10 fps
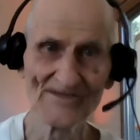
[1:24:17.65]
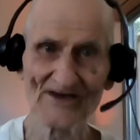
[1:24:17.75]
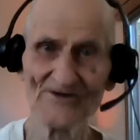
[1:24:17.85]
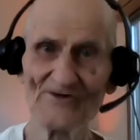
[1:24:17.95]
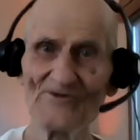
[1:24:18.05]

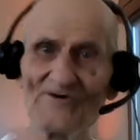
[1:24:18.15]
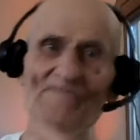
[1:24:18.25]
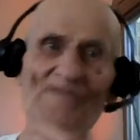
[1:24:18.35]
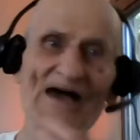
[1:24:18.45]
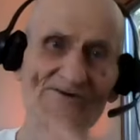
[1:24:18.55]
Can you
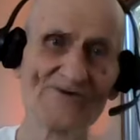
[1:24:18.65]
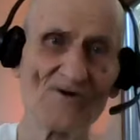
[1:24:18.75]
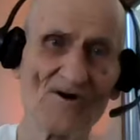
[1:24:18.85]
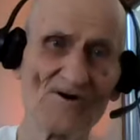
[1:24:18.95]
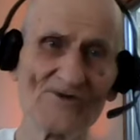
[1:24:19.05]
imagine
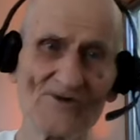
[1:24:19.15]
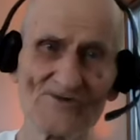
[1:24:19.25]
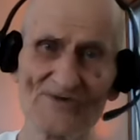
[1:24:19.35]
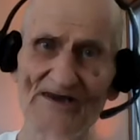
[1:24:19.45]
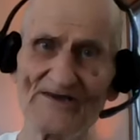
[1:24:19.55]
all
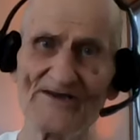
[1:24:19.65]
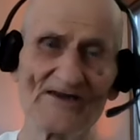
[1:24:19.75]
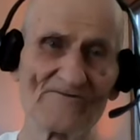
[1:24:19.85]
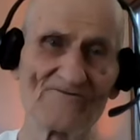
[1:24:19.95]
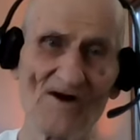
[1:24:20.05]
those
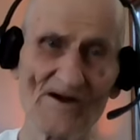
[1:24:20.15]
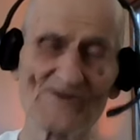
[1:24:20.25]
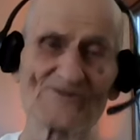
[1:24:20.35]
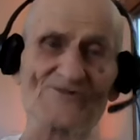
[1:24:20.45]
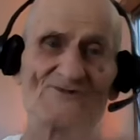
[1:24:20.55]
Indian
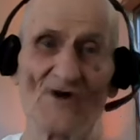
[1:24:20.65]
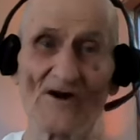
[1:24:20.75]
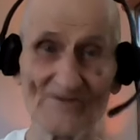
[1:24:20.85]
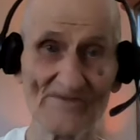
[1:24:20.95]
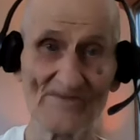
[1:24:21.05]
farmers
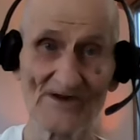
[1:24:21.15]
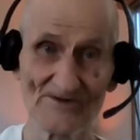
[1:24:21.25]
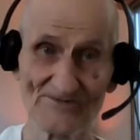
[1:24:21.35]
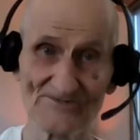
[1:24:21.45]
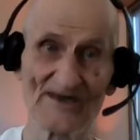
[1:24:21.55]
starving
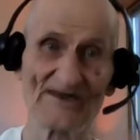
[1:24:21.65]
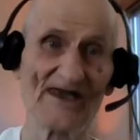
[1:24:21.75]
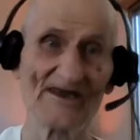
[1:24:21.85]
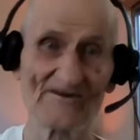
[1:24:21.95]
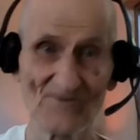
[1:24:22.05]
because they
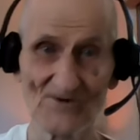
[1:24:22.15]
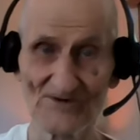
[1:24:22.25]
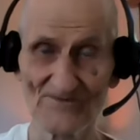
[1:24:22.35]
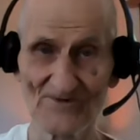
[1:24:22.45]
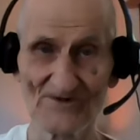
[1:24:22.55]
can't afford
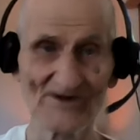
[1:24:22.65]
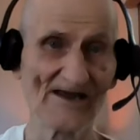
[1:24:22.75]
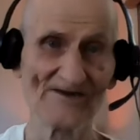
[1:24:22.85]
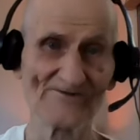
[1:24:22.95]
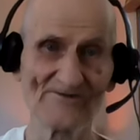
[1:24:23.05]

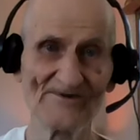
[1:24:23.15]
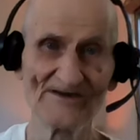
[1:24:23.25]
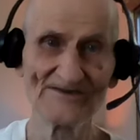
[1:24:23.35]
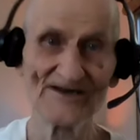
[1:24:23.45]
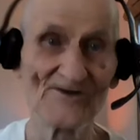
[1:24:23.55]
fertilizer?
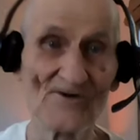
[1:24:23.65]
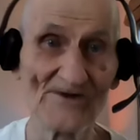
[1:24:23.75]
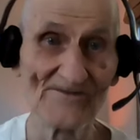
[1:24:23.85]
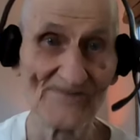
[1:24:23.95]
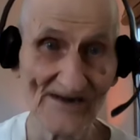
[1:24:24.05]
They don't
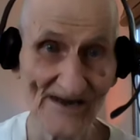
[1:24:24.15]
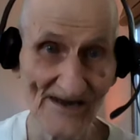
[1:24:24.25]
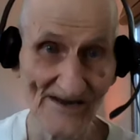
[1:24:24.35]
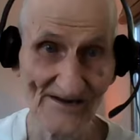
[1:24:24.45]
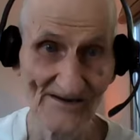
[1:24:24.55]
even
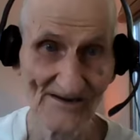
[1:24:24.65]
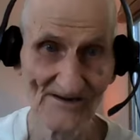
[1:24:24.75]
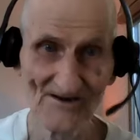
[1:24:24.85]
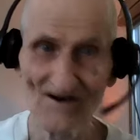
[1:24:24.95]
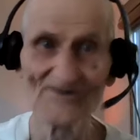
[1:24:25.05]
need it.
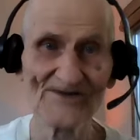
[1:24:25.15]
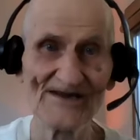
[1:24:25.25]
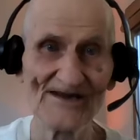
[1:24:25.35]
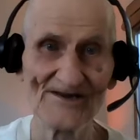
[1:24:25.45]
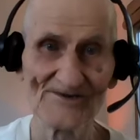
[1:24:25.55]
All they
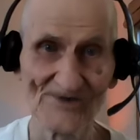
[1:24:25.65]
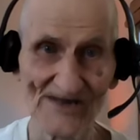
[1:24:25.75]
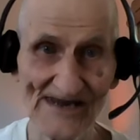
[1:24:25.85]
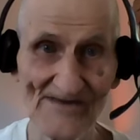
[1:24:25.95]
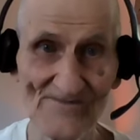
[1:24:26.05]
need is
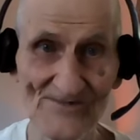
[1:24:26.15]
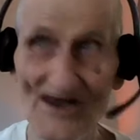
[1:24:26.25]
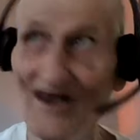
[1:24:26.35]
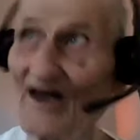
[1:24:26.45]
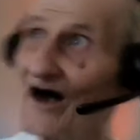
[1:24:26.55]
leaves.
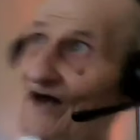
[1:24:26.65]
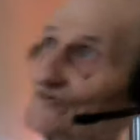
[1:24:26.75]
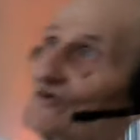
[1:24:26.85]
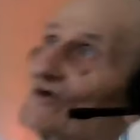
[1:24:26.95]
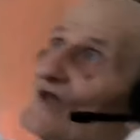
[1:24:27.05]
I
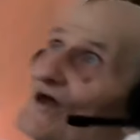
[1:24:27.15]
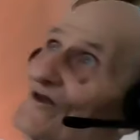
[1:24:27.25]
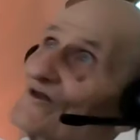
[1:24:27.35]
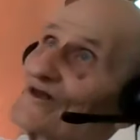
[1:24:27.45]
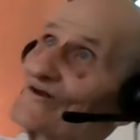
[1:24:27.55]
see a lot
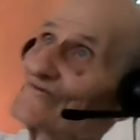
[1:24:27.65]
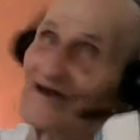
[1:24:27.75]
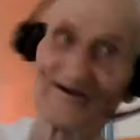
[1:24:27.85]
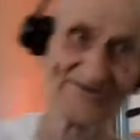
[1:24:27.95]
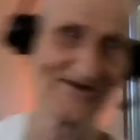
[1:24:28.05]
of leaves
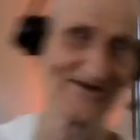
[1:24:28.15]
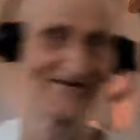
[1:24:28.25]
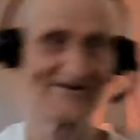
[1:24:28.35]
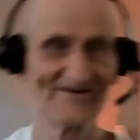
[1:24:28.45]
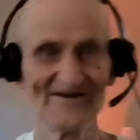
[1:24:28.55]
out there.